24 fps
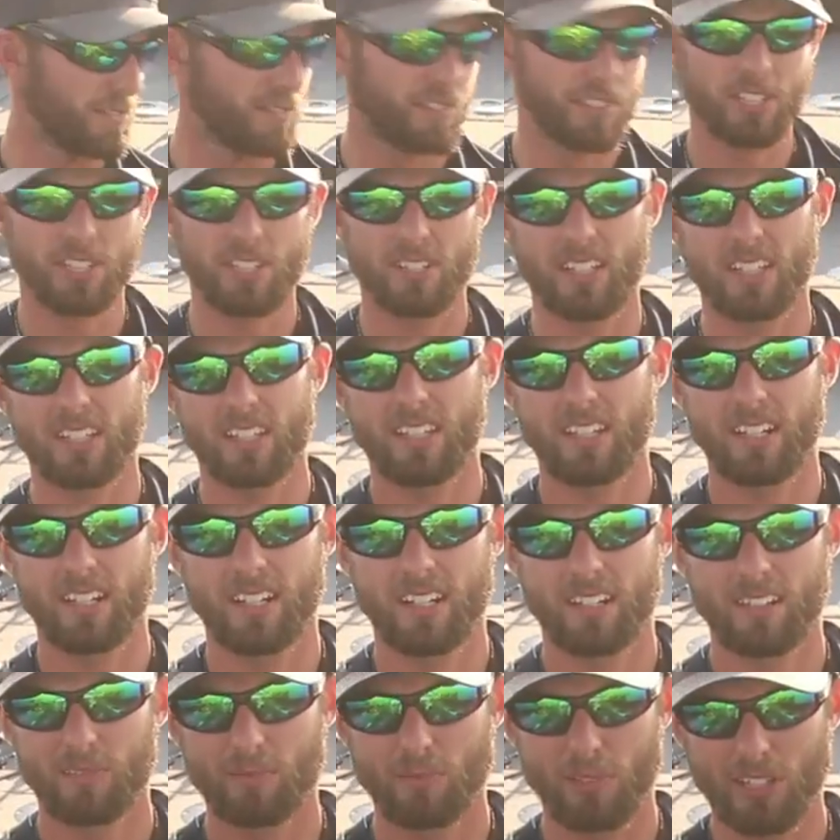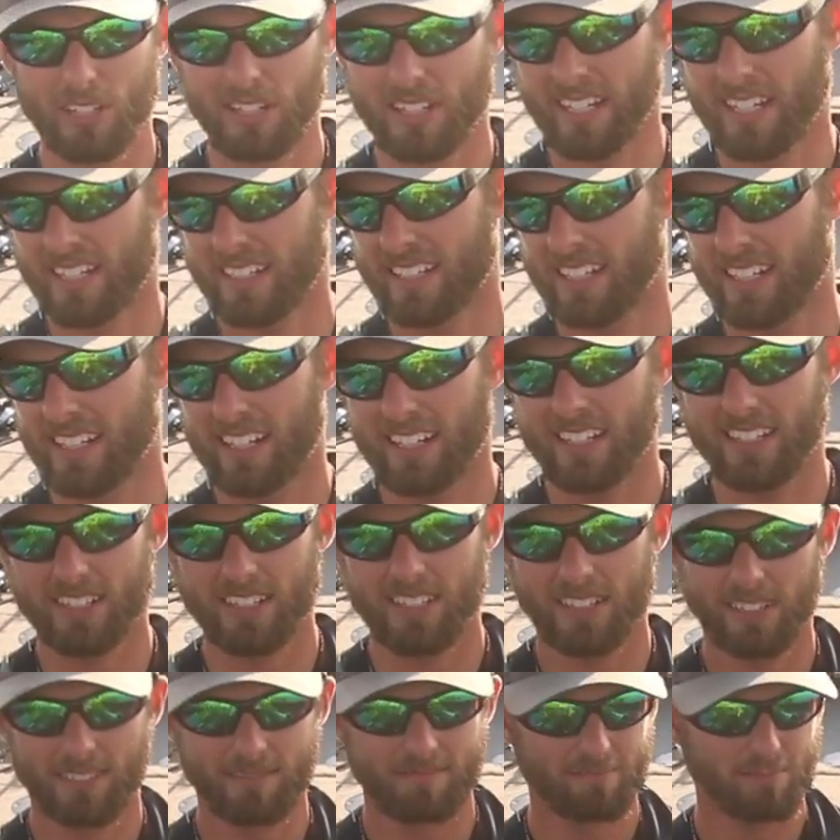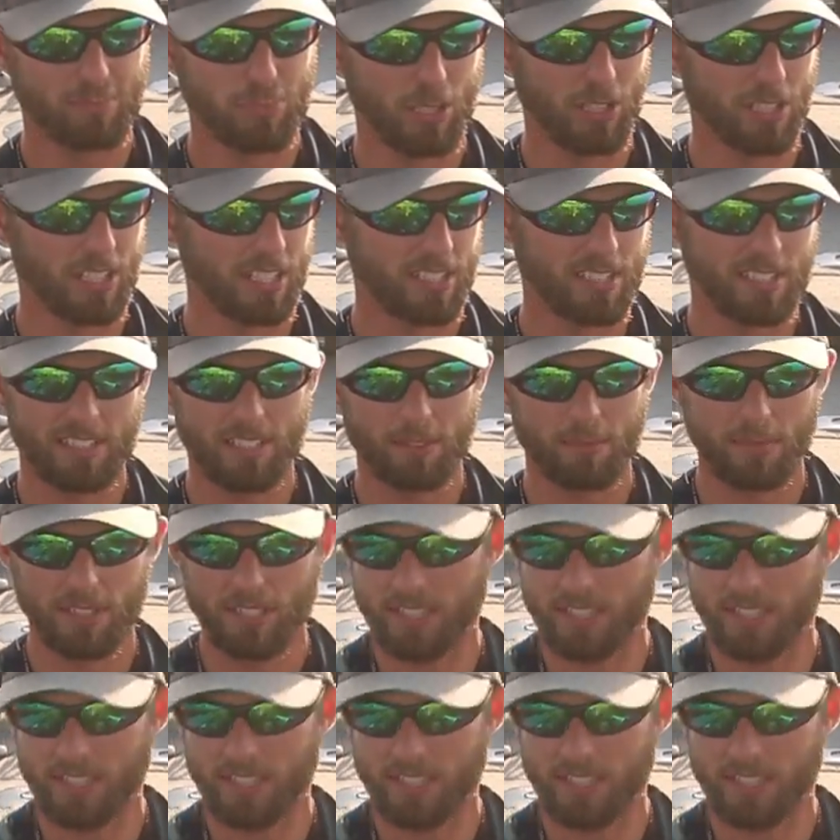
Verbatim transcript: fish right there. About a 19-incher, perky as can